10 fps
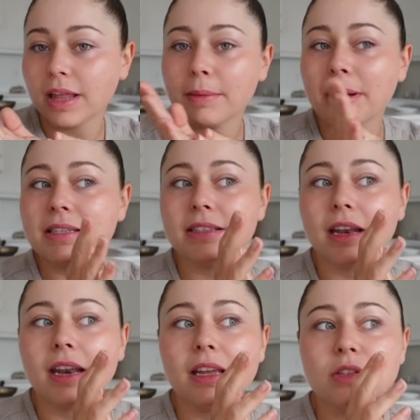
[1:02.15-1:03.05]
like my
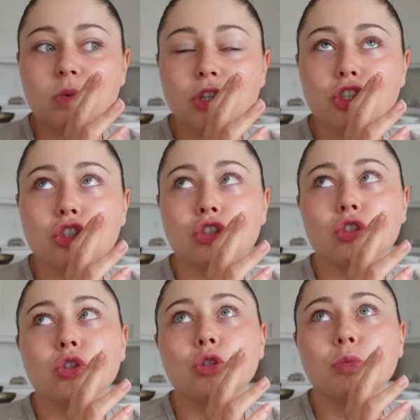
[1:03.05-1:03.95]
Sundays were
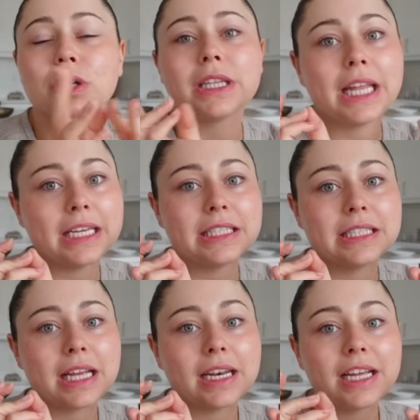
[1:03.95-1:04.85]
super lazy
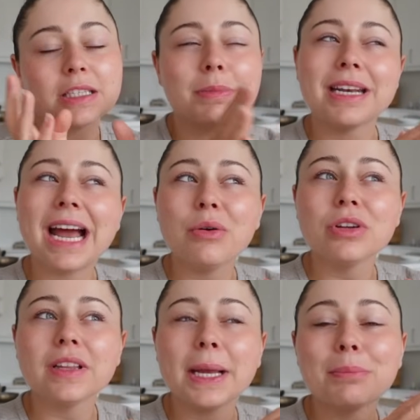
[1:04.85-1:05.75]
Sundays, but now
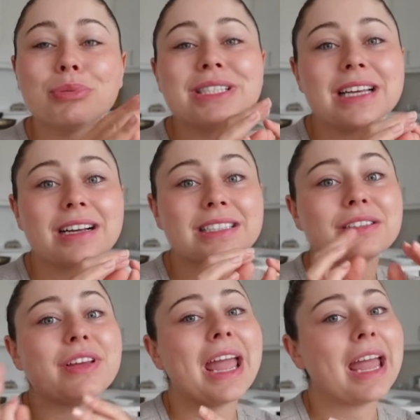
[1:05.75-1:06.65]
they're like productive